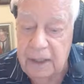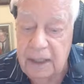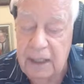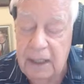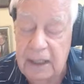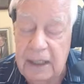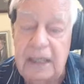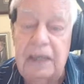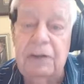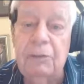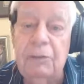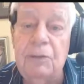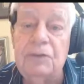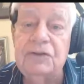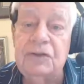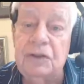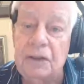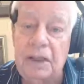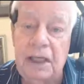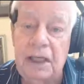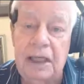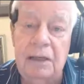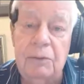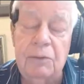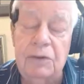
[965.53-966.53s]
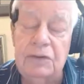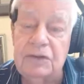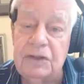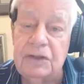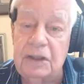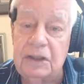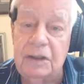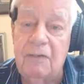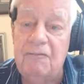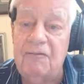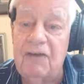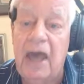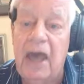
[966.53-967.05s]
he was
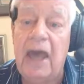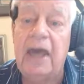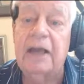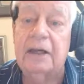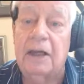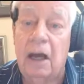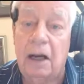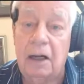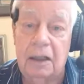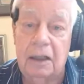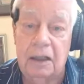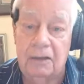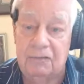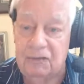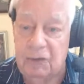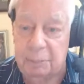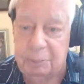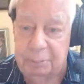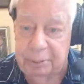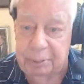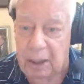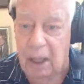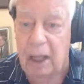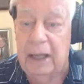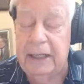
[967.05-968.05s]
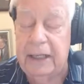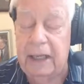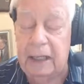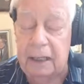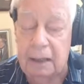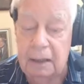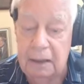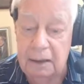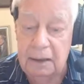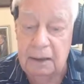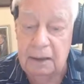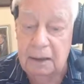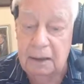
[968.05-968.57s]
in the vanguard of
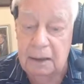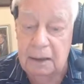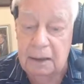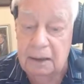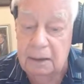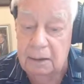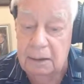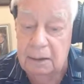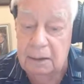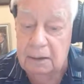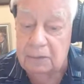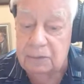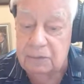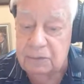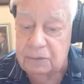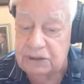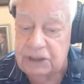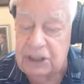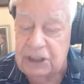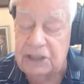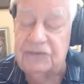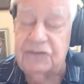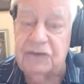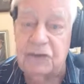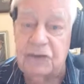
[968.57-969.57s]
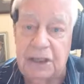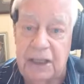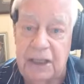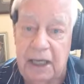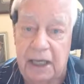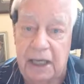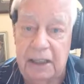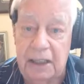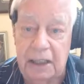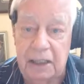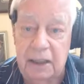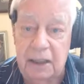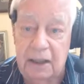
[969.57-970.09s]
applauding Jason
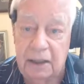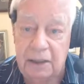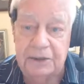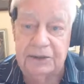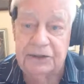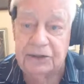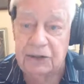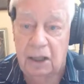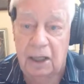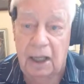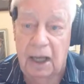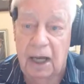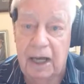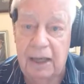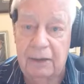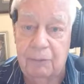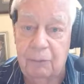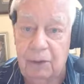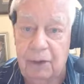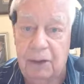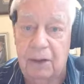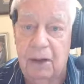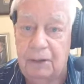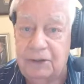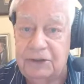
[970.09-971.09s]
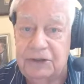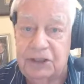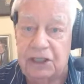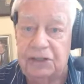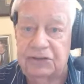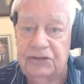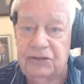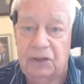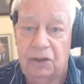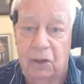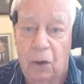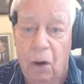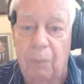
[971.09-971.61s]
Kenney in July when
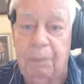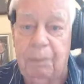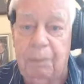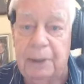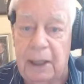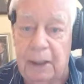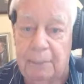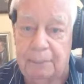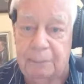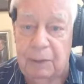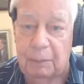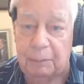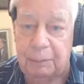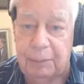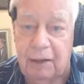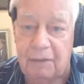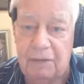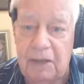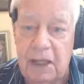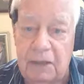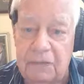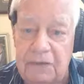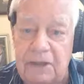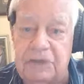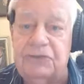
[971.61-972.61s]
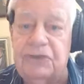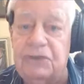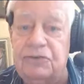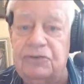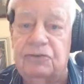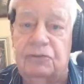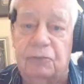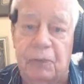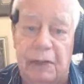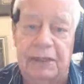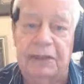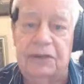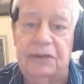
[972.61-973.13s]
Jason opened up the province. This is
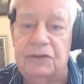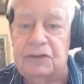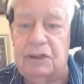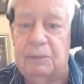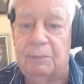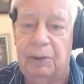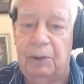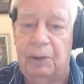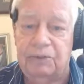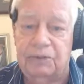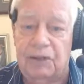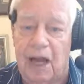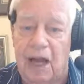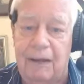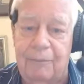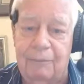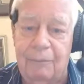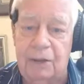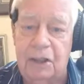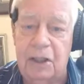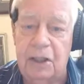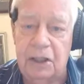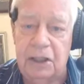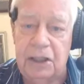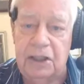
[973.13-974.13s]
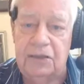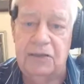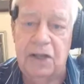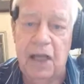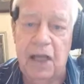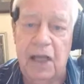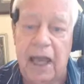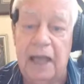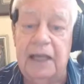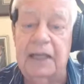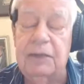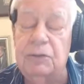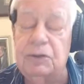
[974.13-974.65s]
great. It's about time.
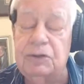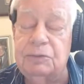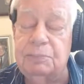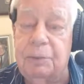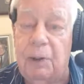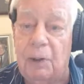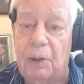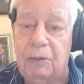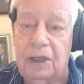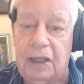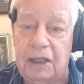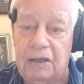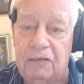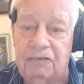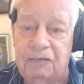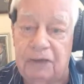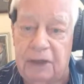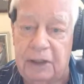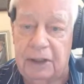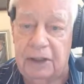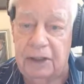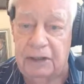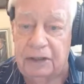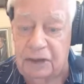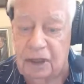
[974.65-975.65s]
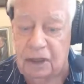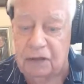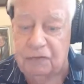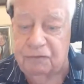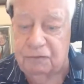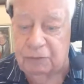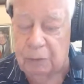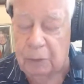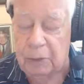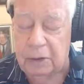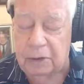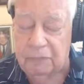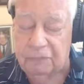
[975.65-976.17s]
And he was poking fun at Doug
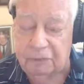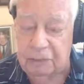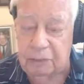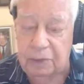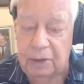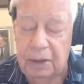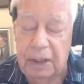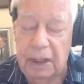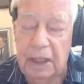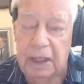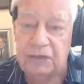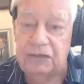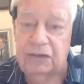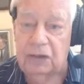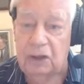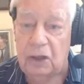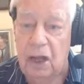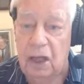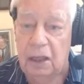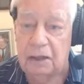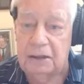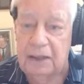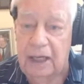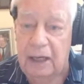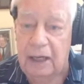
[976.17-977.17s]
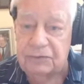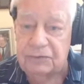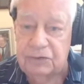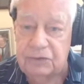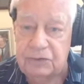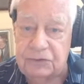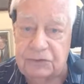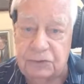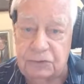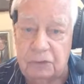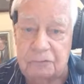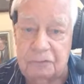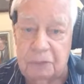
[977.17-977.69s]
Ford for his lockdowns
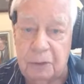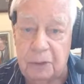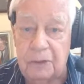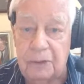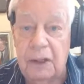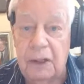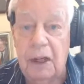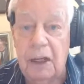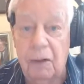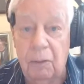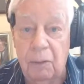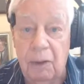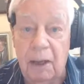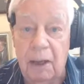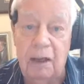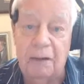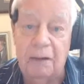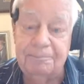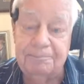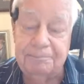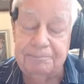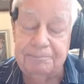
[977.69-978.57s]
and so forth. Well,